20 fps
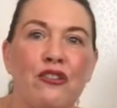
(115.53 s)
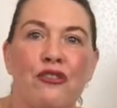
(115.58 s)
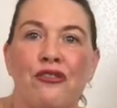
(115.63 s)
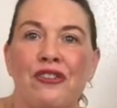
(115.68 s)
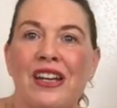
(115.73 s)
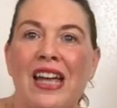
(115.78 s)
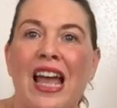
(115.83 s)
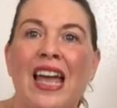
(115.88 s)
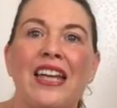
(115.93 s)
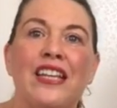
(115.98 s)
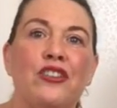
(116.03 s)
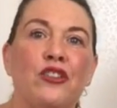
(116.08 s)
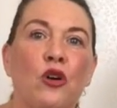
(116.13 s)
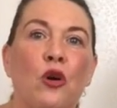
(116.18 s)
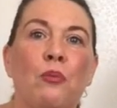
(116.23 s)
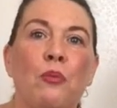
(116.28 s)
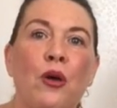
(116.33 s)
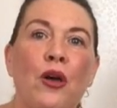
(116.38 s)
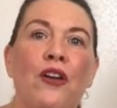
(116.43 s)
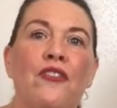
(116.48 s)
create
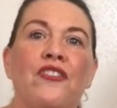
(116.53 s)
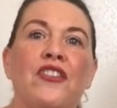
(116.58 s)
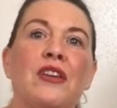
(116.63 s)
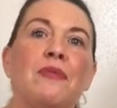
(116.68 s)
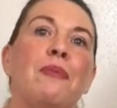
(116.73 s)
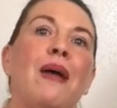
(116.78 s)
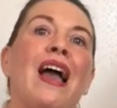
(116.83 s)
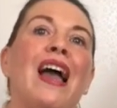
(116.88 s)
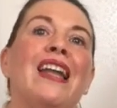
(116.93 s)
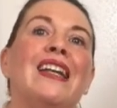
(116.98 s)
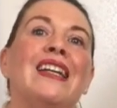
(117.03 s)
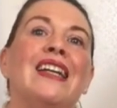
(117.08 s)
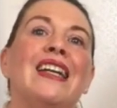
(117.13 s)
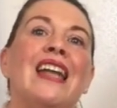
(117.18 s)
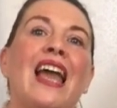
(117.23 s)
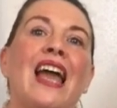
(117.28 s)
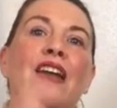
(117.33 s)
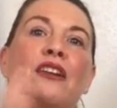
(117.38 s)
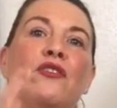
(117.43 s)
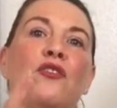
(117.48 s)
your perfect
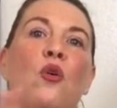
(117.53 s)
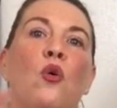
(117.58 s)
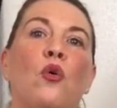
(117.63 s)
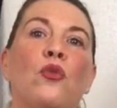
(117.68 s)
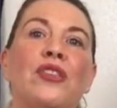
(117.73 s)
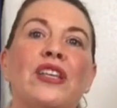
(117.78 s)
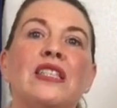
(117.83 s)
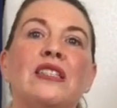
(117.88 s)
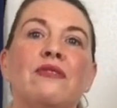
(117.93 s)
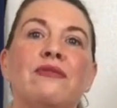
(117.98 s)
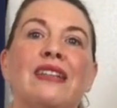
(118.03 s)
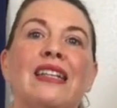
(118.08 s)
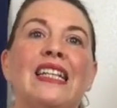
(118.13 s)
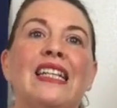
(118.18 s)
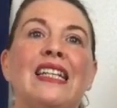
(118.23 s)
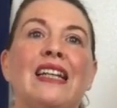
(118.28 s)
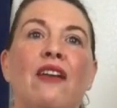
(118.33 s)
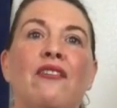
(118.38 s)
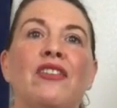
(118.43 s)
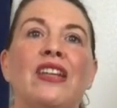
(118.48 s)
pattern out of all these
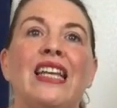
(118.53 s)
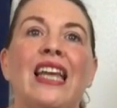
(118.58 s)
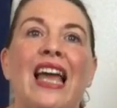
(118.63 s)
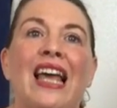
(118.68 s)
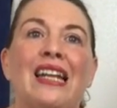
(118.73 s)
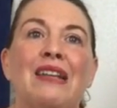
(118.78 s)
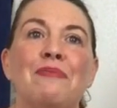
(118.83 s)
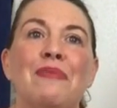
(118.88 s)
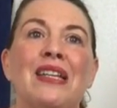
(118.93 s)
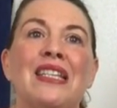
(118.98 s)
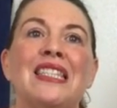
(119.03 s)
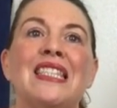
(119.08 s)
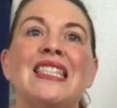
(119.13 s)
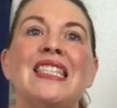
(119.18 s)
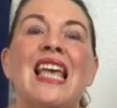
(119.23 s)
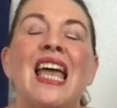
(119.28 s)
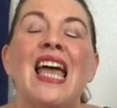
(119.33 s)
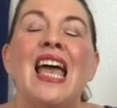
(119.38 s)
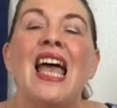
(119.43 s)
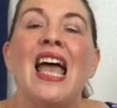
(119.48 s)
really lovely
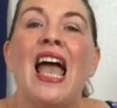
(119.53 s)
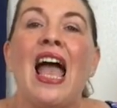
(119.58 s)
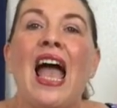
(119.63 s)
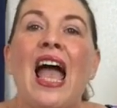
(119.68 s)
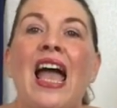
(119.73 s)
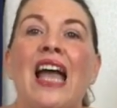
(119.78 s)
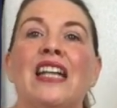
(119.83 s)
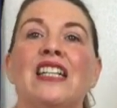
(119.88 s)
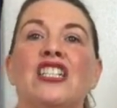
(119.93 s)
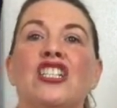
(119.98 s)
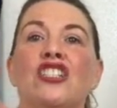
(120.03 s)
elements. And